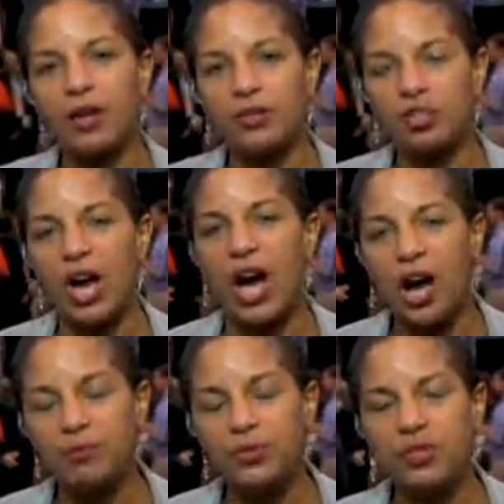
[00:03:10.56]

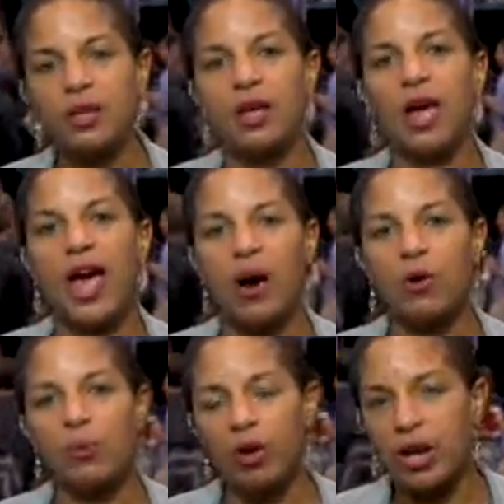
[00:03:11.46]
jobs, how
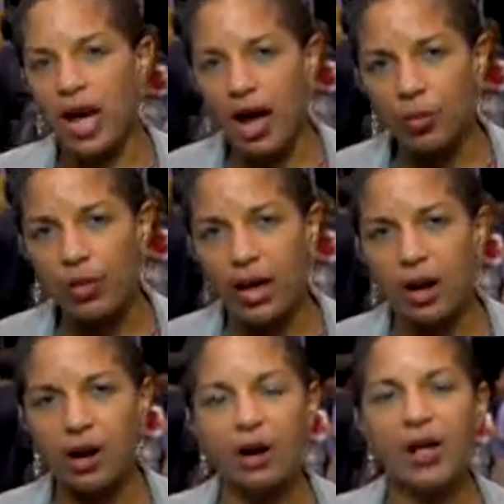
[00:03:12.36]
we bring health
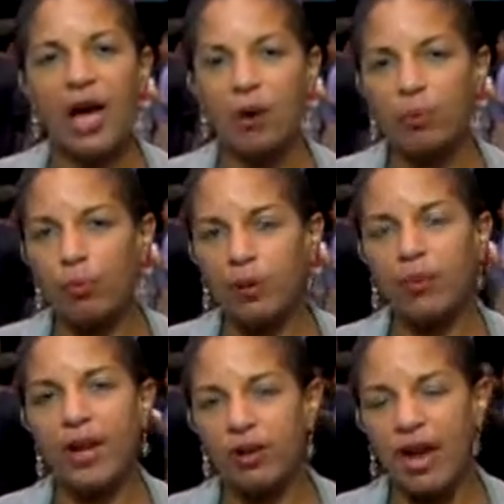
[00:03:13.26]
care, how we bring
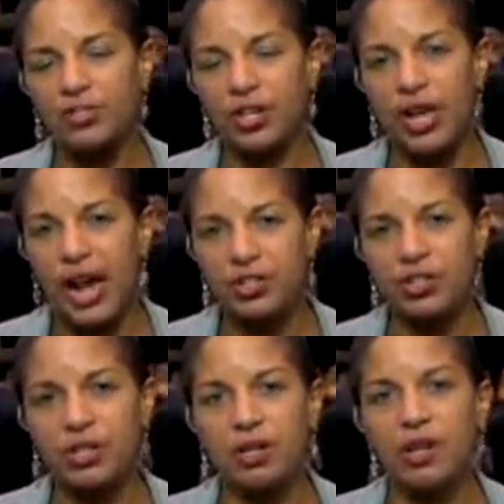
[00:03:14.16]
better
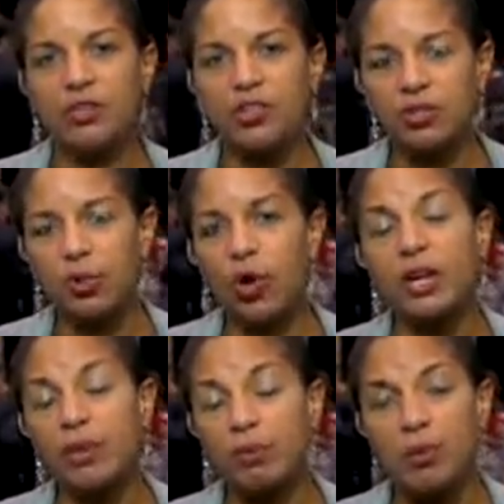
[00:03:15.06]
education to the
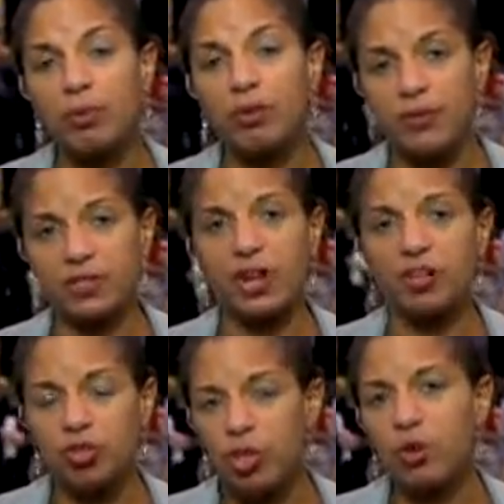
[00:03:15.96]
working people of this
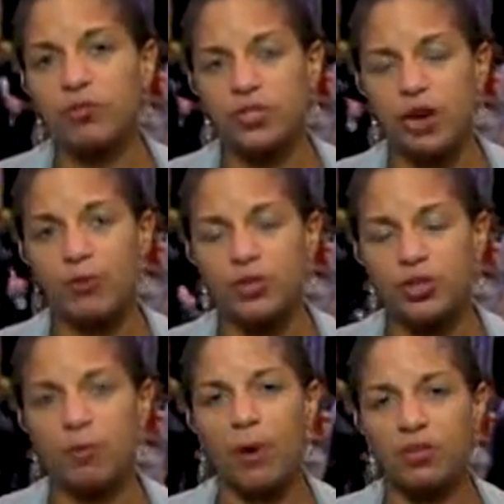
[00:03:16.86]
country who have suffered
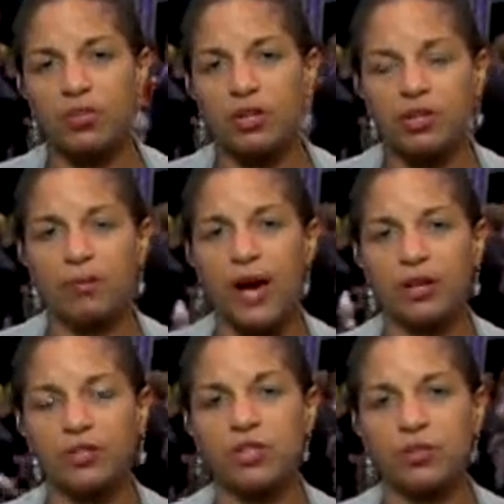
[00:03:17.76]
so much under the
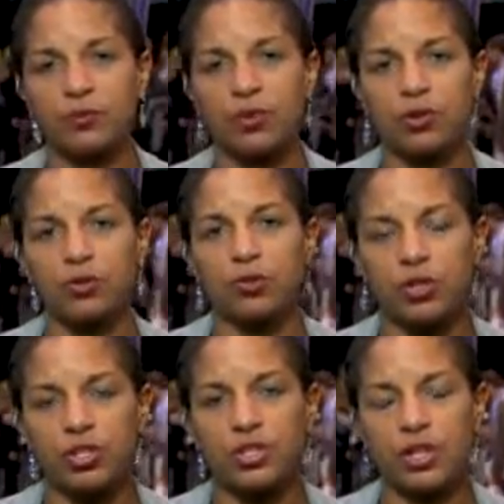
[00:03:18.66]
policies of George
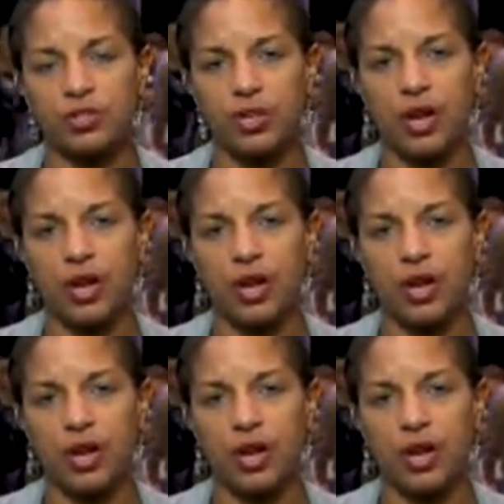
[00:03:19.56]
Bush and Dick Cheney.